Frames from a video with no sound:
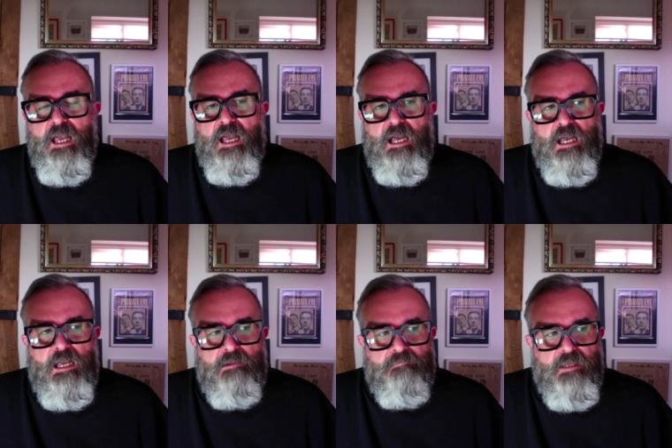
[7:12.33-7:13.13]

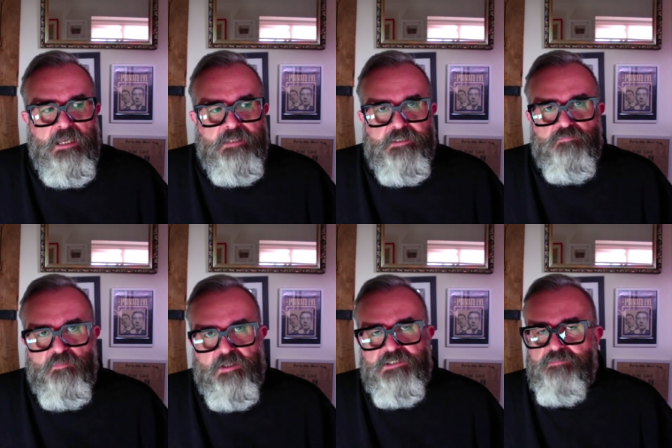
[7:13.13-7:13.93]
and then
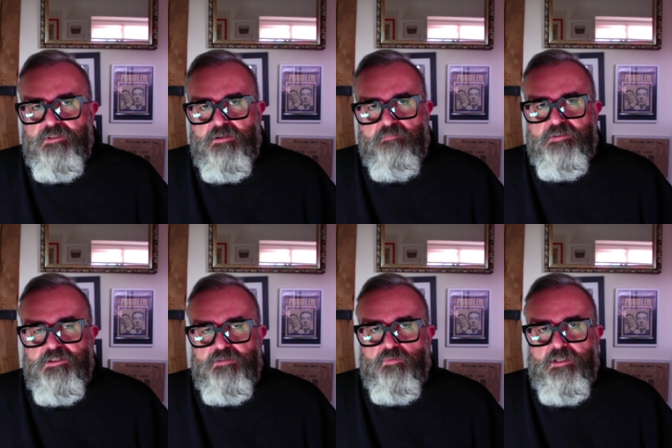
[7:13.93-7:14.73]
replace it with a
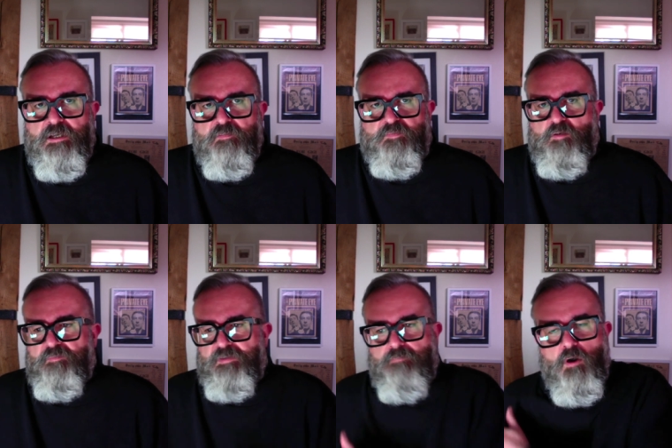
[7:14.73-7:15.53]
competition winner from
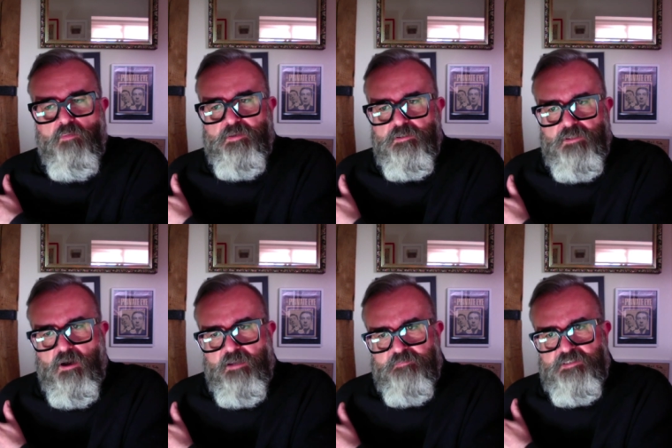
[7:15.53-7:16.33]
the mob that
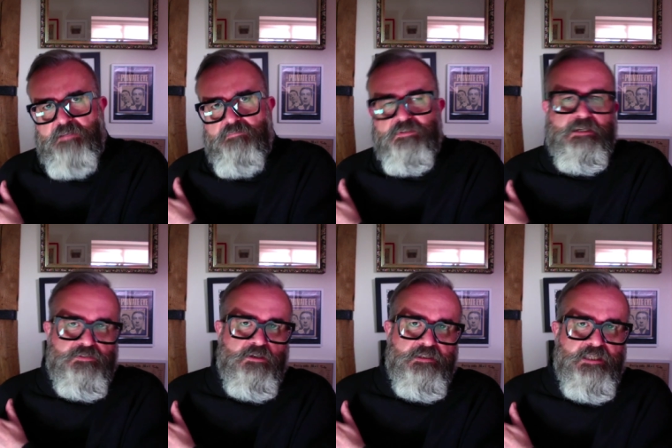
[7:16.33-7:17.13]
I've assembled
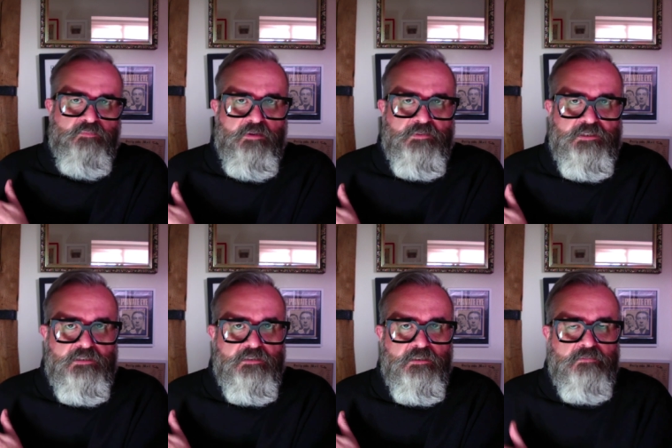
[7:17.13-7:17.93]
outside their
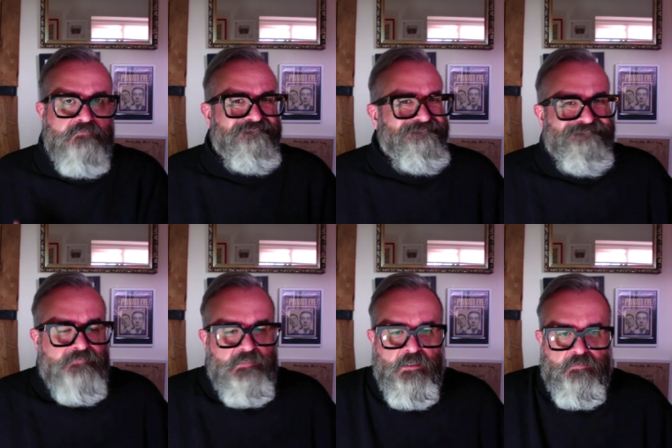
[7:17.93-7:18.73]
premises.
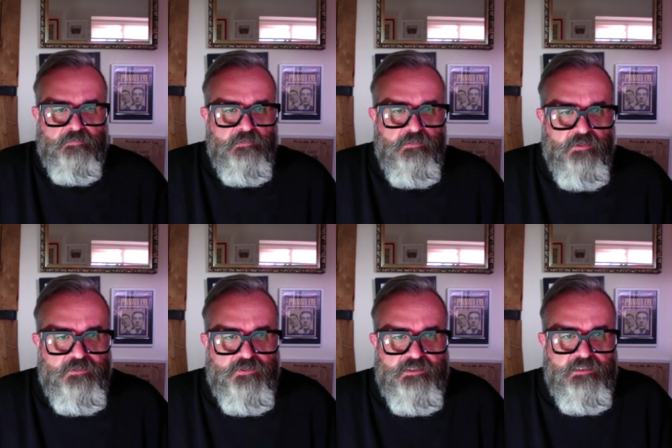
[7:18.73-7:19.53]
No, not
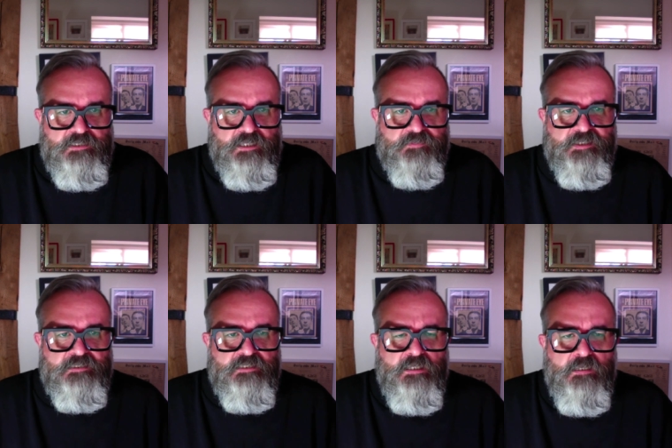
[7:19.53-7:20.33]
interested in that,
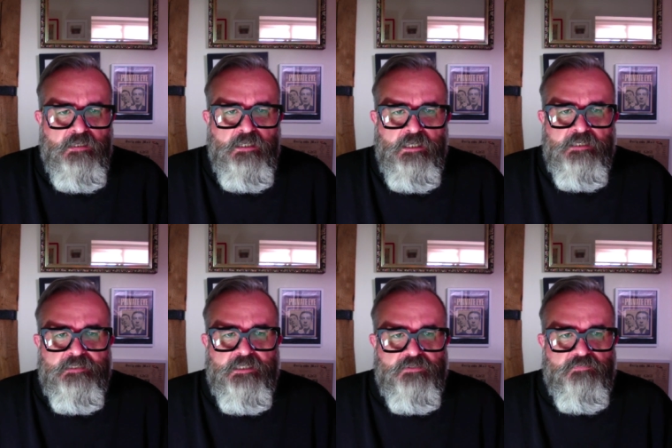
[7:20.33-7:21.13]
thanks.
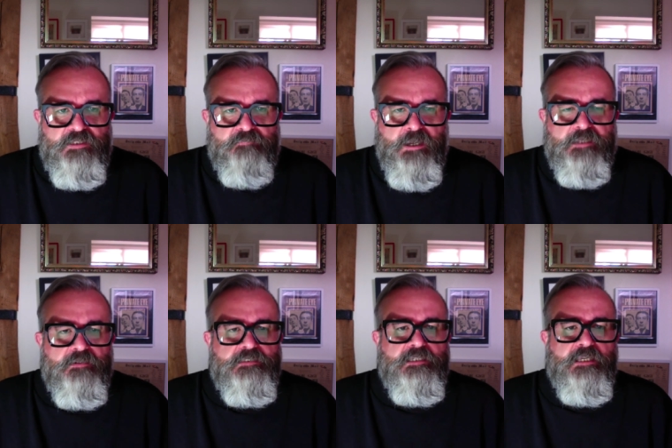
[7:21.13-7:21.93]
That's a really bad
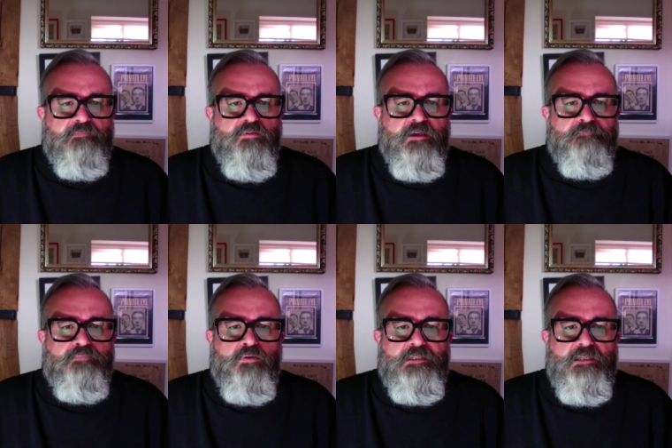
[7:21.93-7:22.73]
idea. Right,
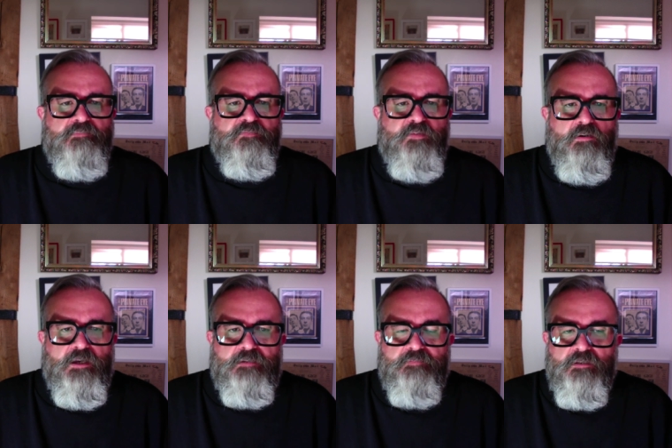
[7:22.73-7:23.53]
point number
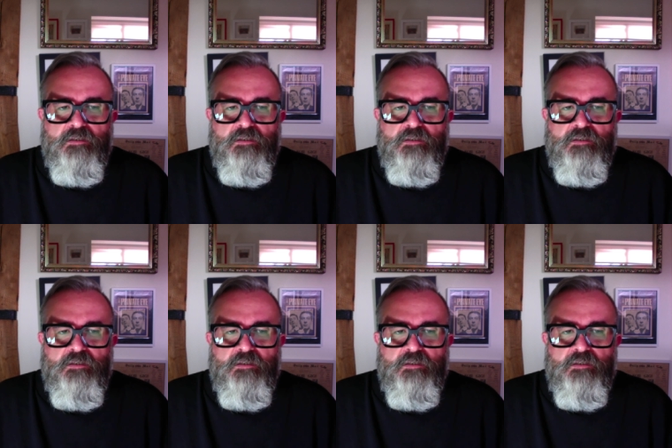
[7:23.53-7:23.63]
5.